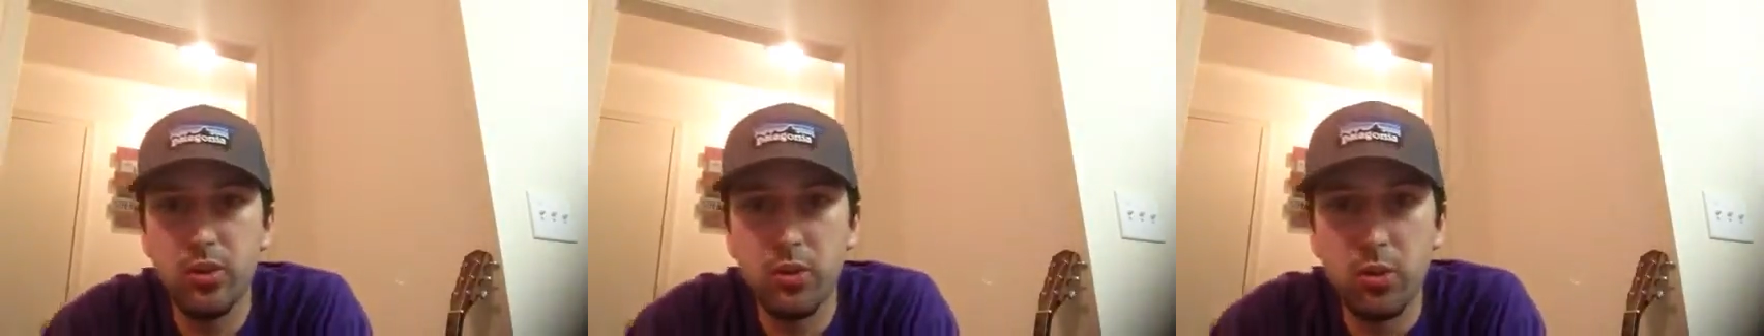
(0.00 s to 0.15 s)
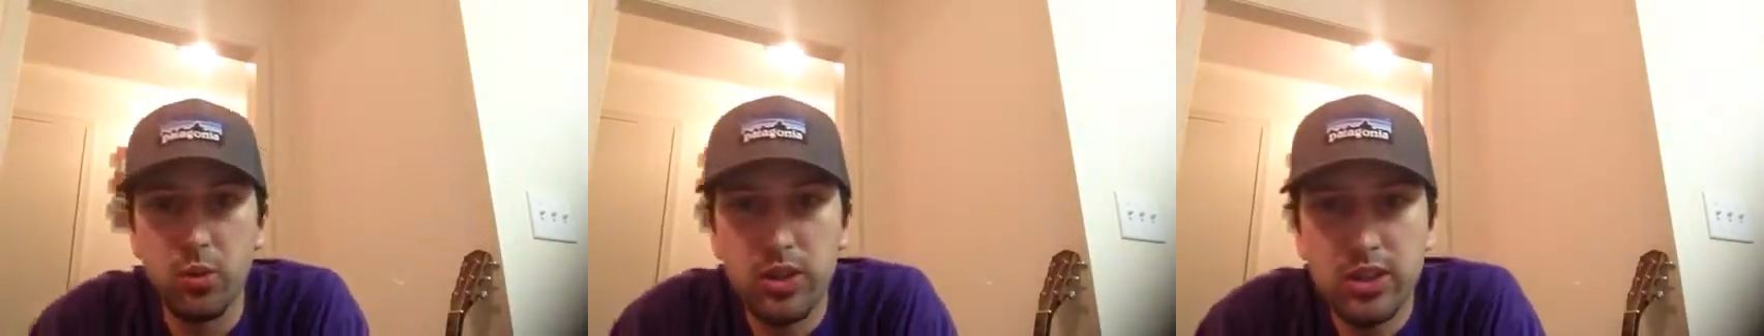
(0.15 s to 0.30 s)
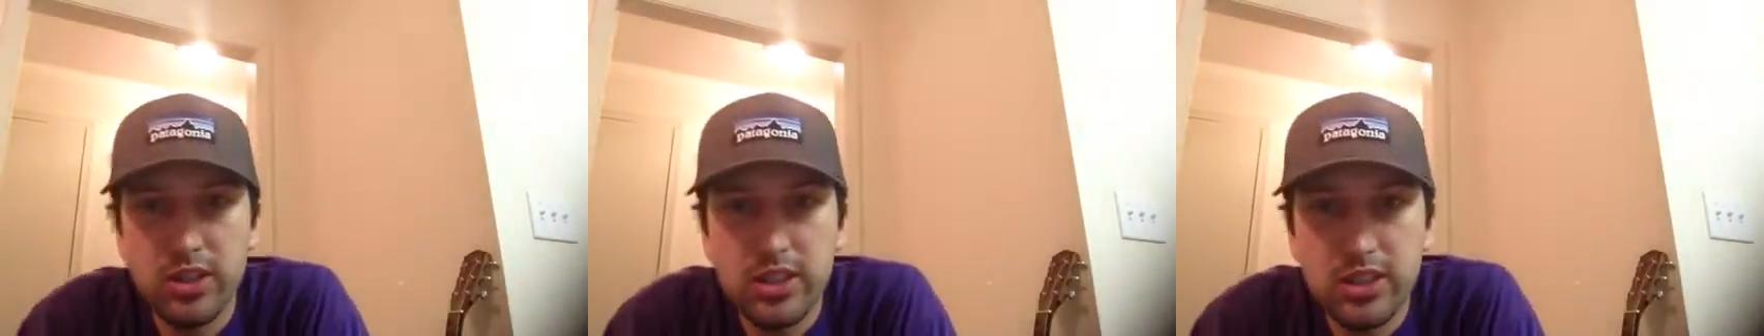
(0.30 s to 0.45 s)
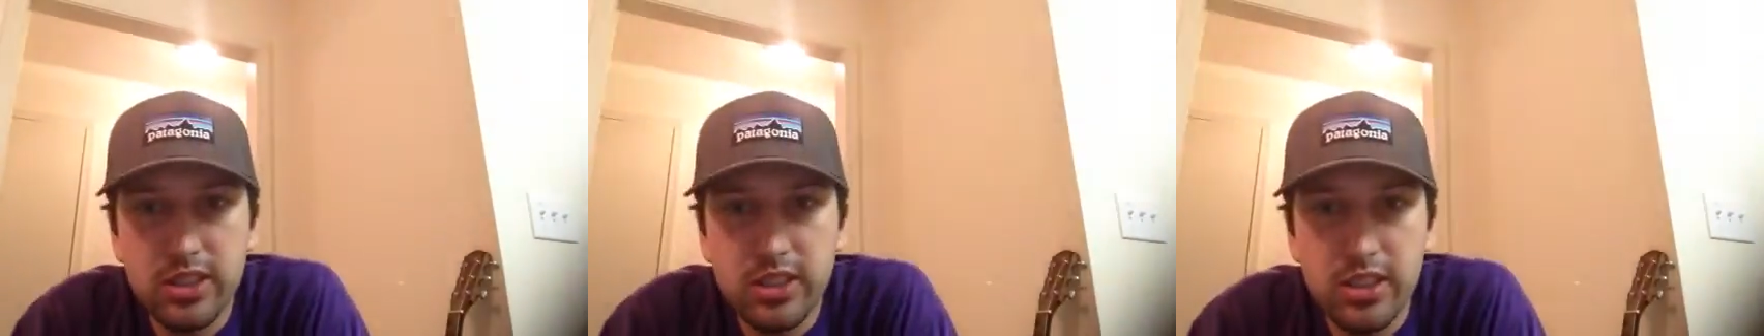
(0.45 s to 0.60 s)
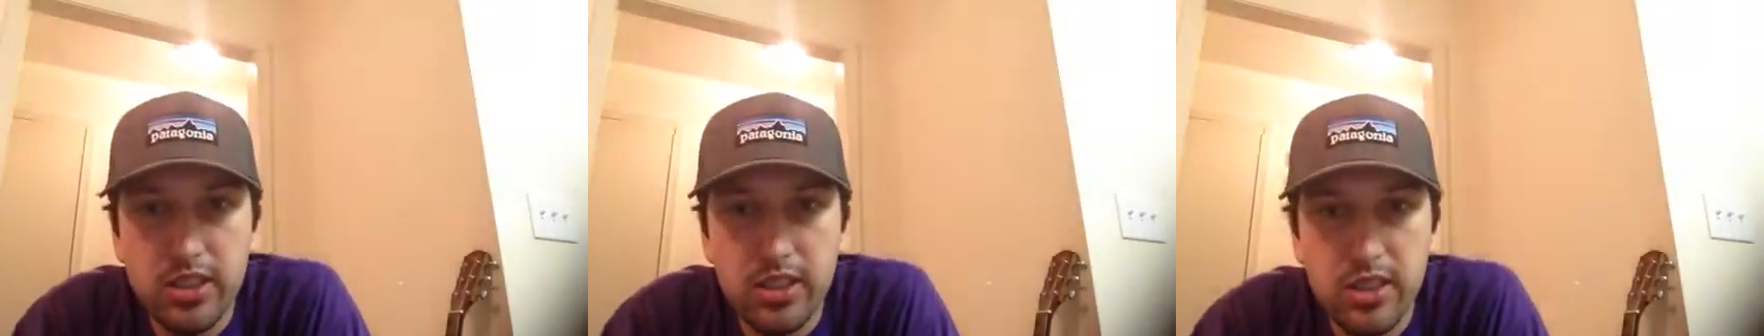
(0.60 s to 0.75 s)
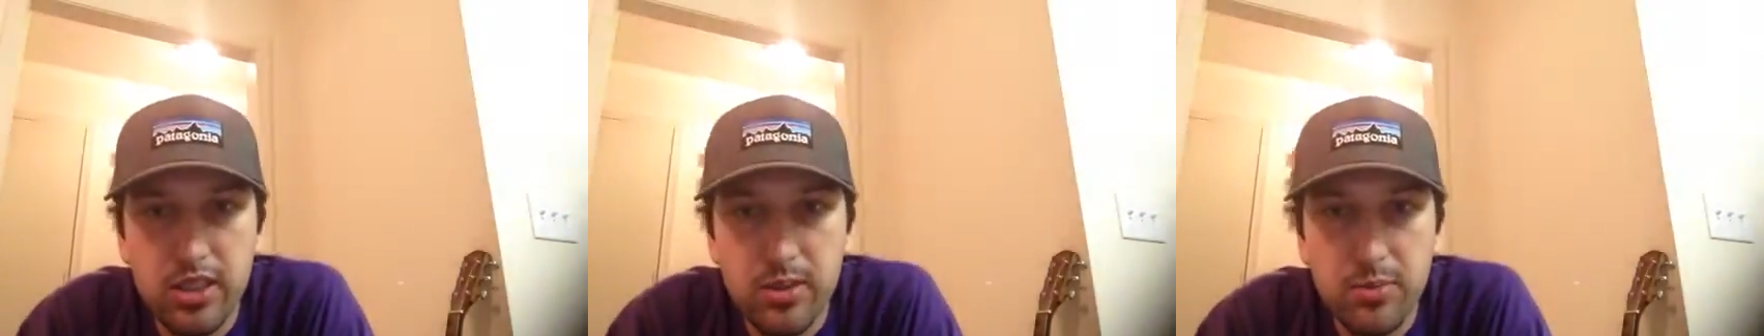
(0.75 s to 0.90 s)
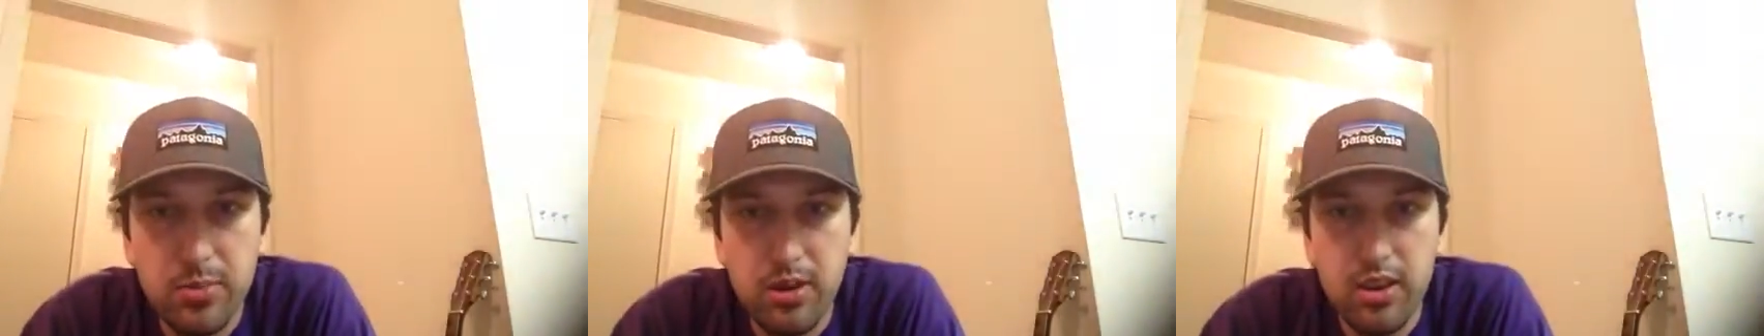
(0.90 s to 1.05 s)
Where did
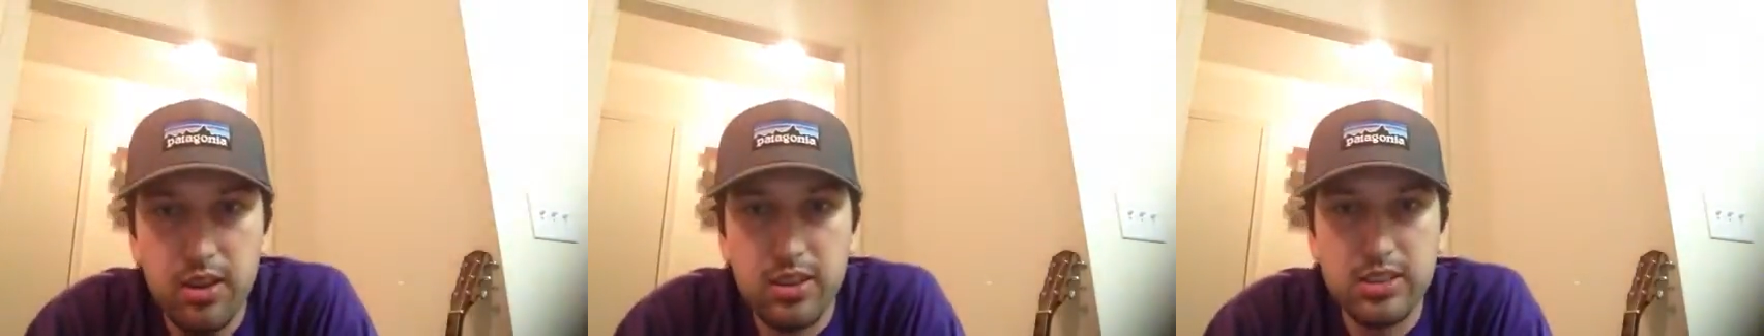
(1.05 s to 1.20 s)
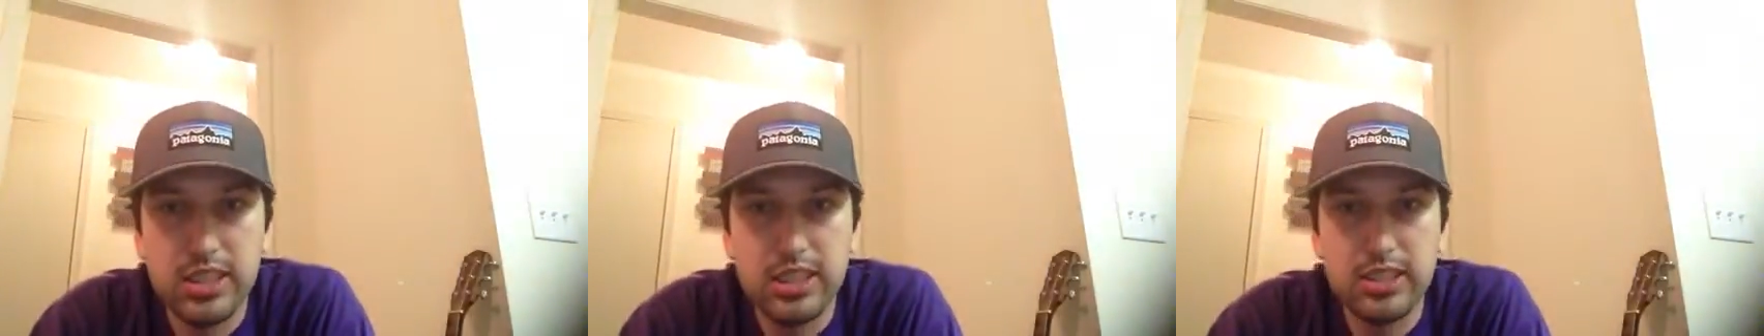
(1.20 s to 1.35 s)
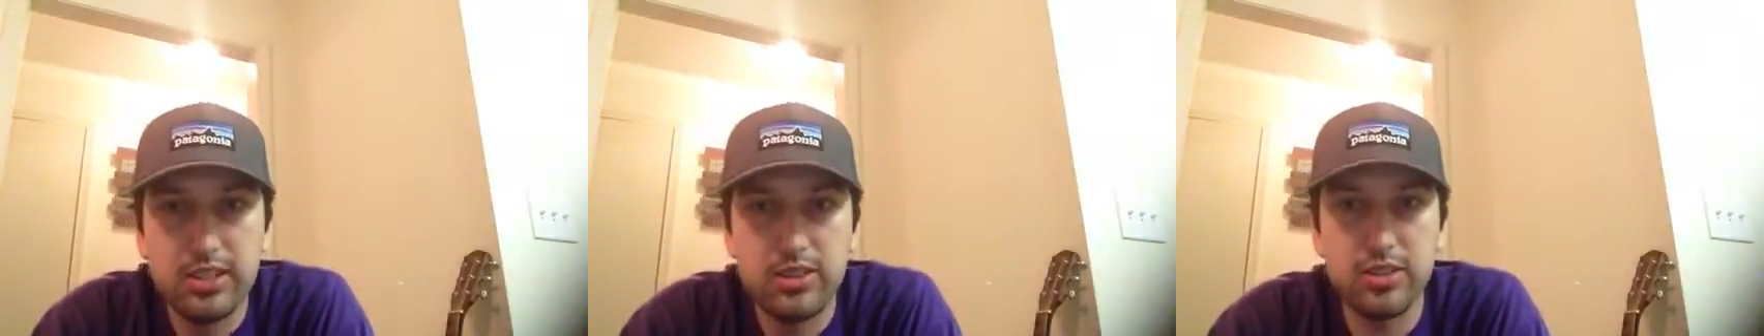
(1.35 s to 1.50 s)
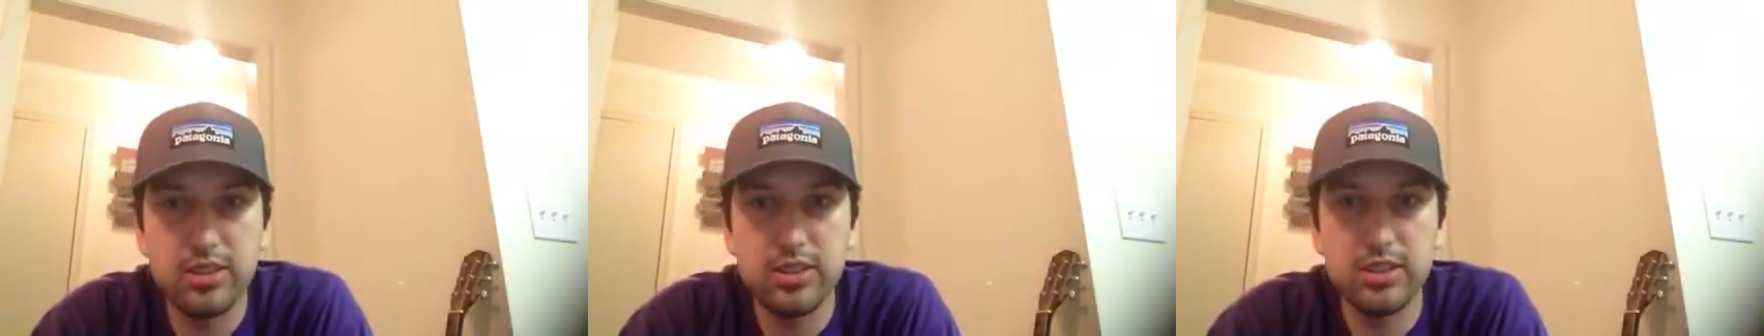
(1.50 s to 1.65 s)
the project or